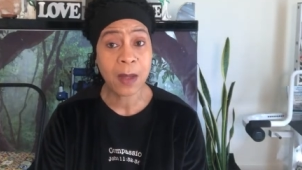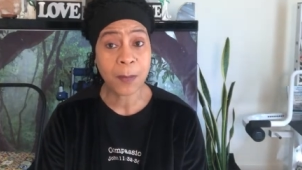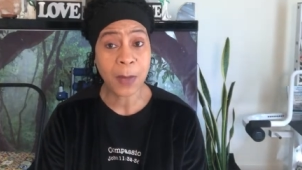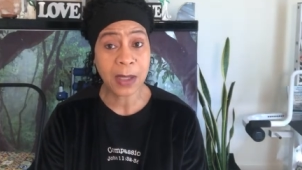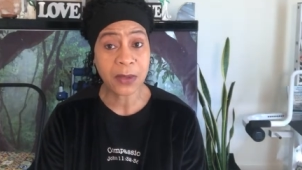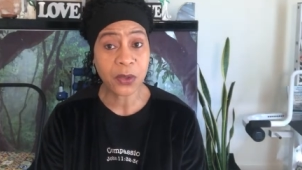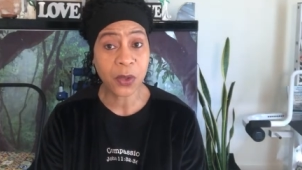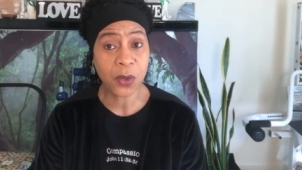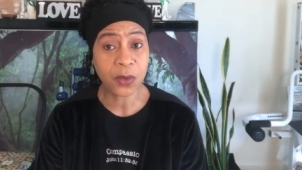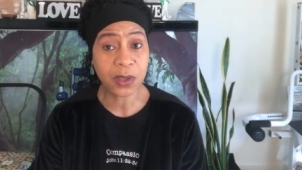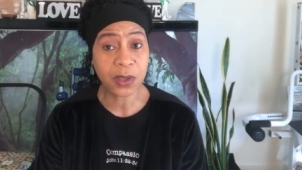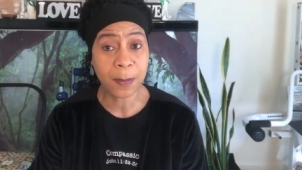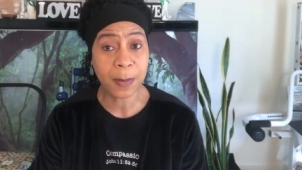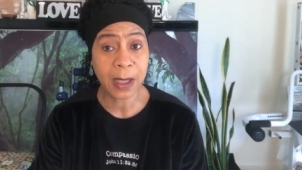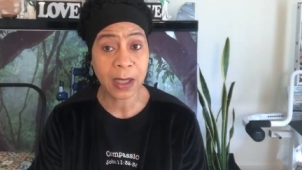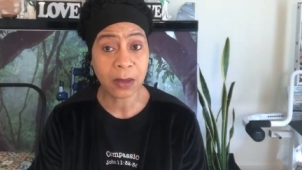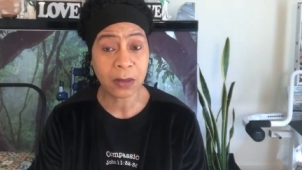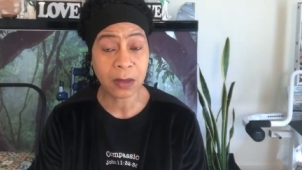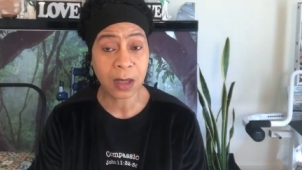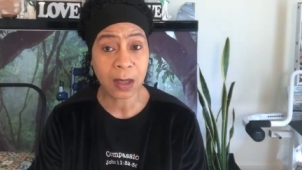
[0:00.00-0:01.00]
I talked
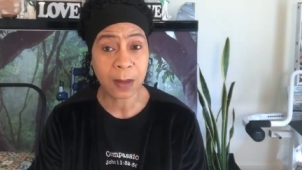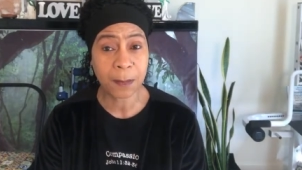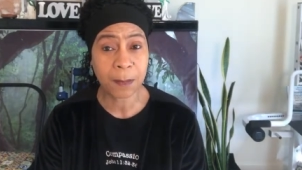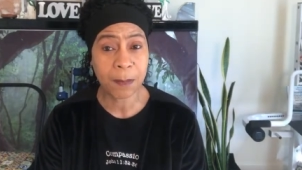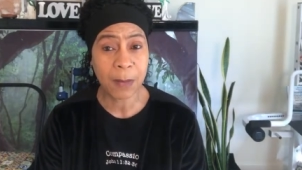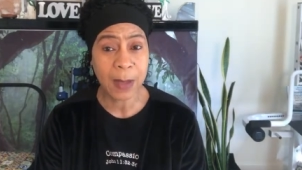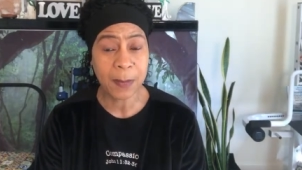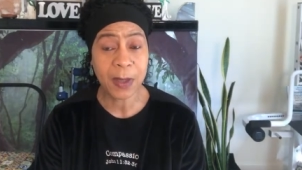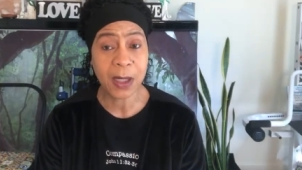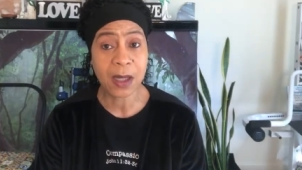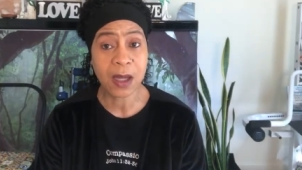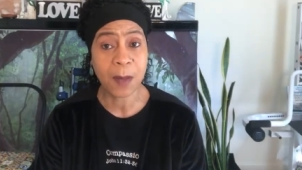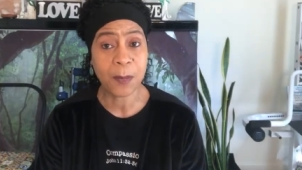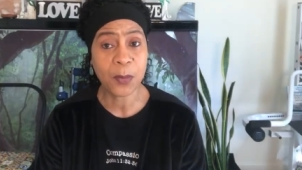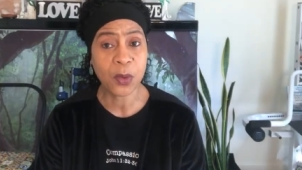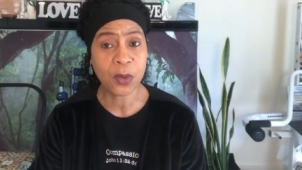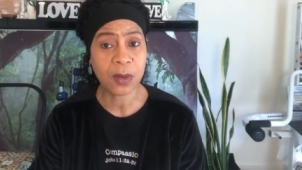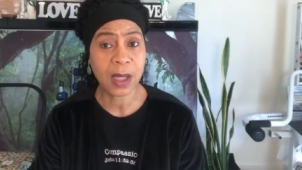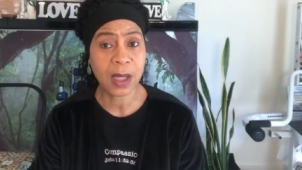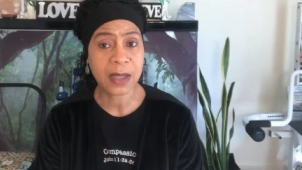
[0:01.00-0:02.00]
about maybe a
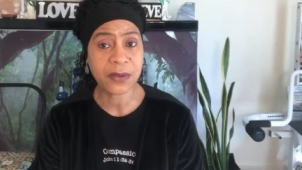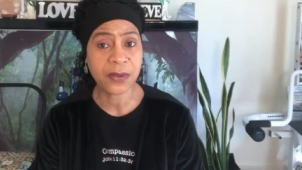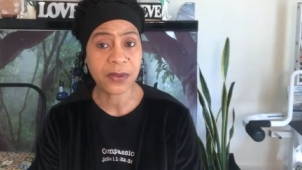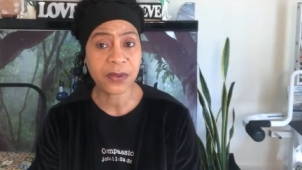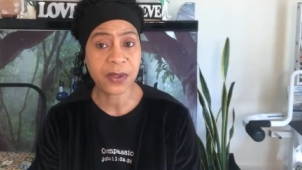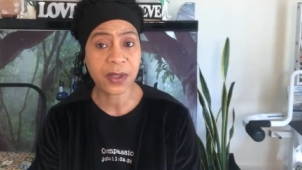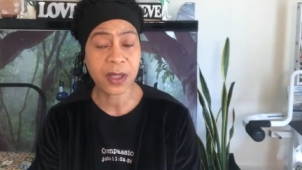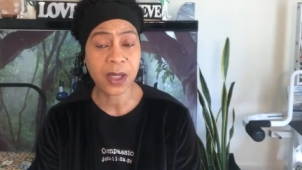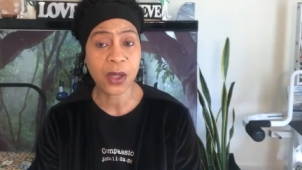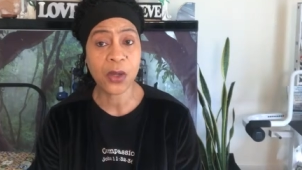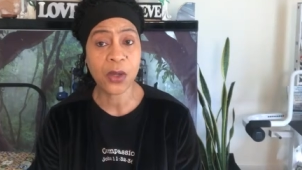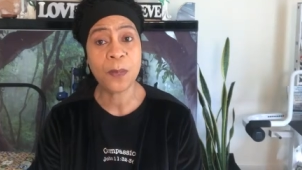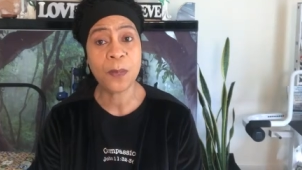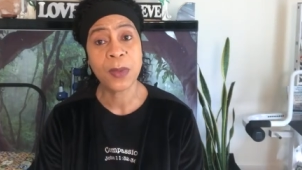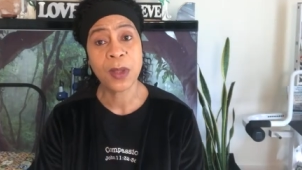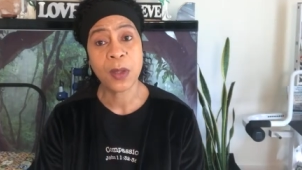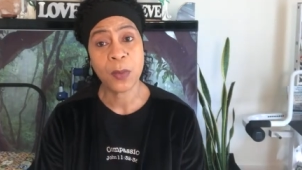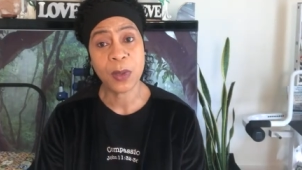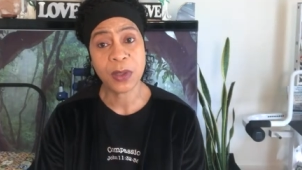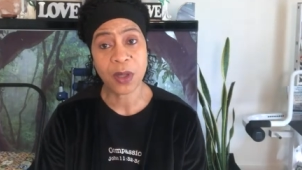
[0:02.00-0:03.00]
couple classes ago,
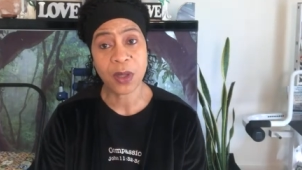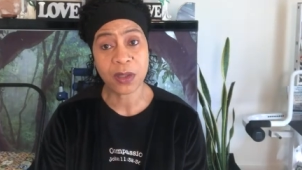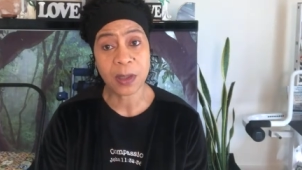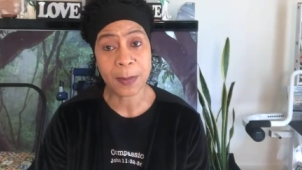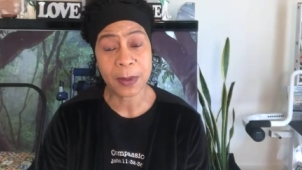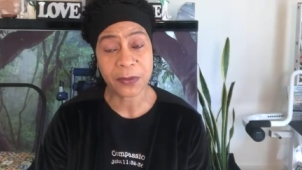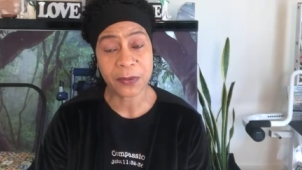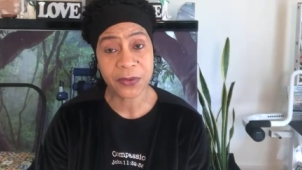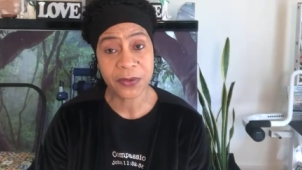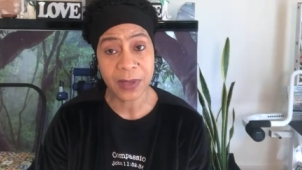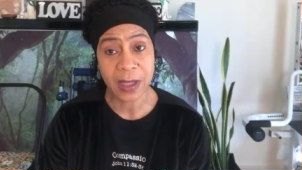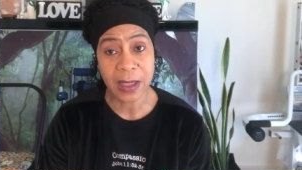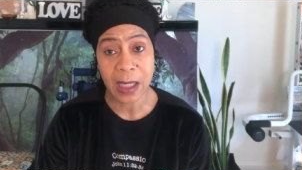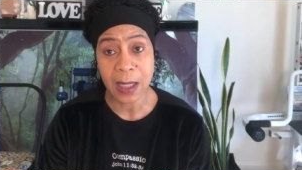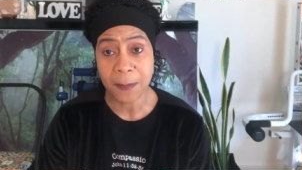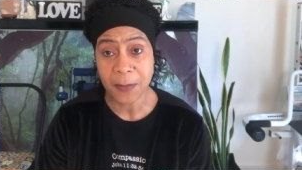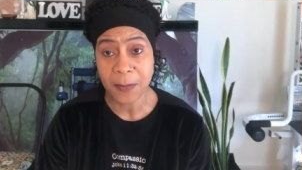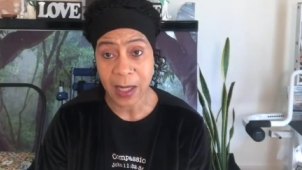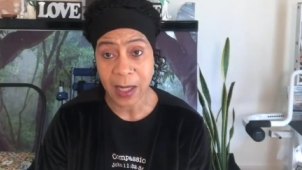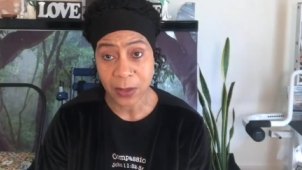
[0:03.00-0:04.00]
we talked about
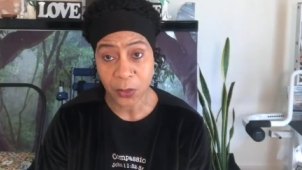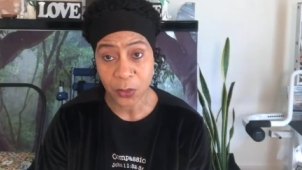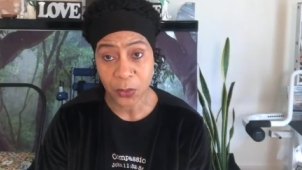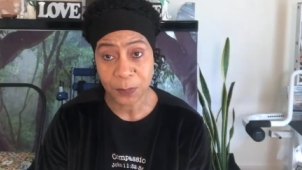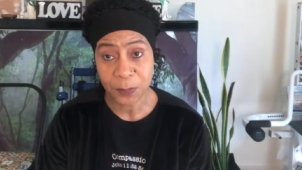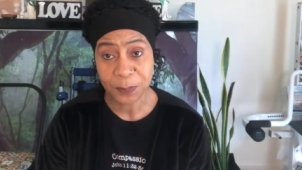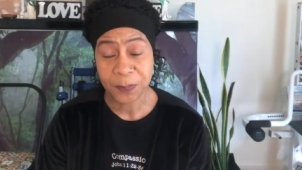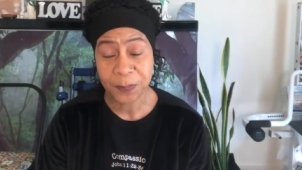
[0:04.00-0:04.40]
stinging nettle,